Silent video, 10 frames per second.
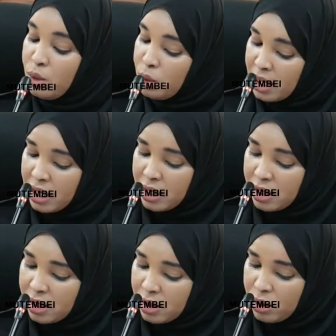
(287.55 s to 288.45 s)
you
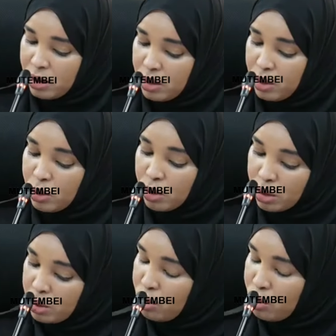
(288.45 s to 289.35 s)
said you
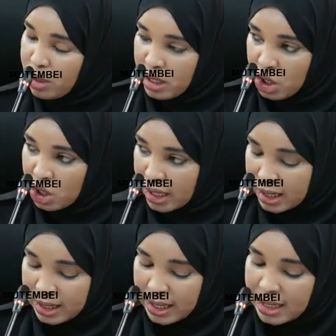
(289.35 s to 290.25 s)
initially
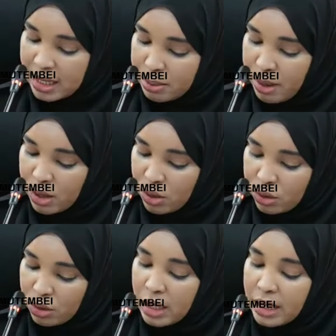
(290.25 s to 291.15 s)
started by
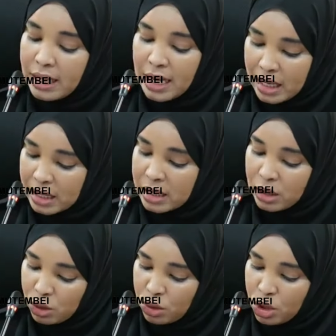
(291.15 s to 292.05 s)
condoning the
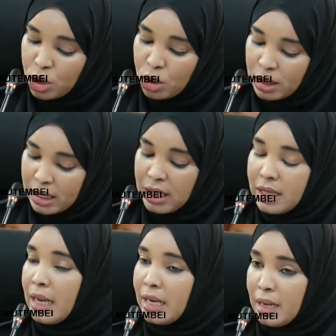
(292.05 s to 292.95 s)
extrajudicial
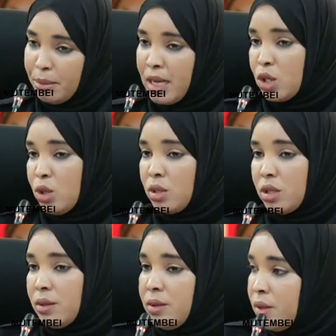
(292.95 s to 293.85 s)
killing and
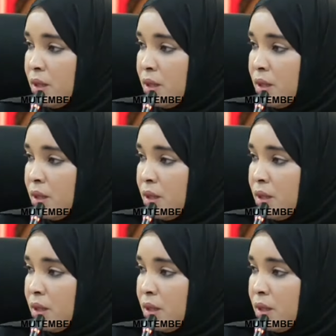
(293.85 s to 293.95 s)
abductions.